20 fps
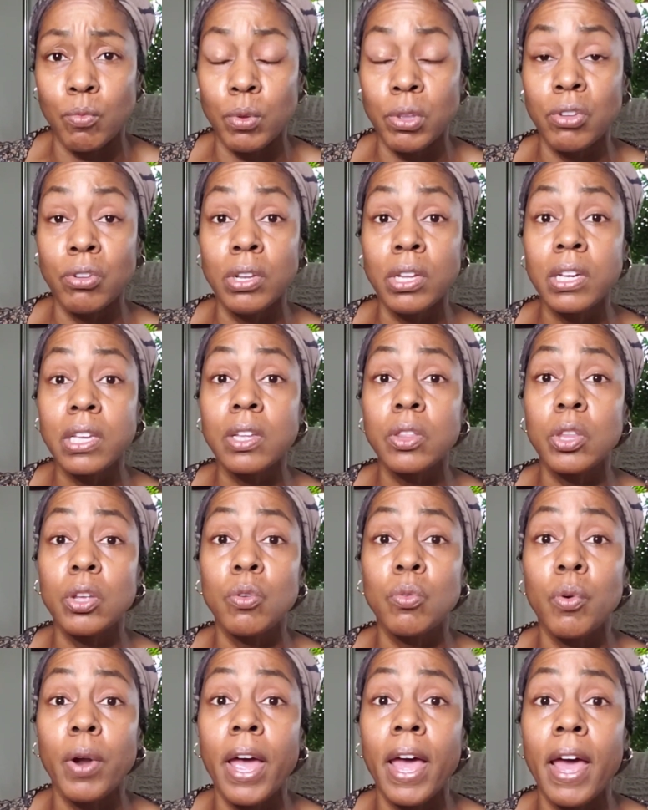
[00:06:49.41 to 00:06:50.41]
When you look at the
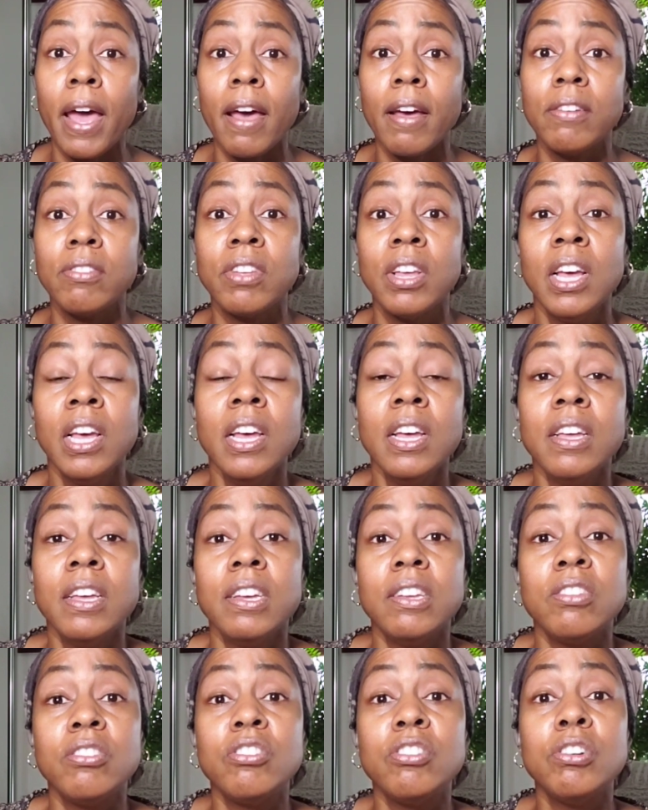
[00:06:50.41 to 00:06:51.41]
grass,
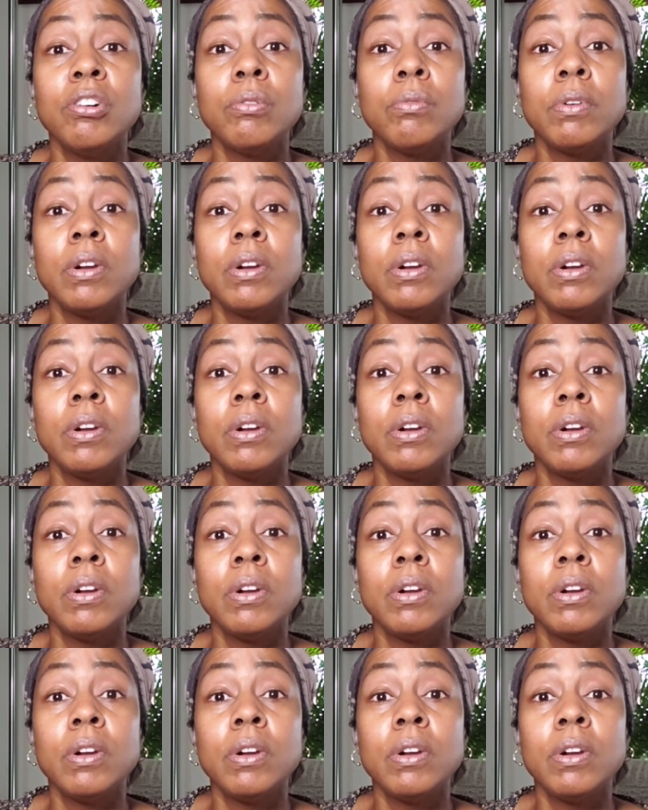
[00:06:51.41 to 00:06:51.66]
it's still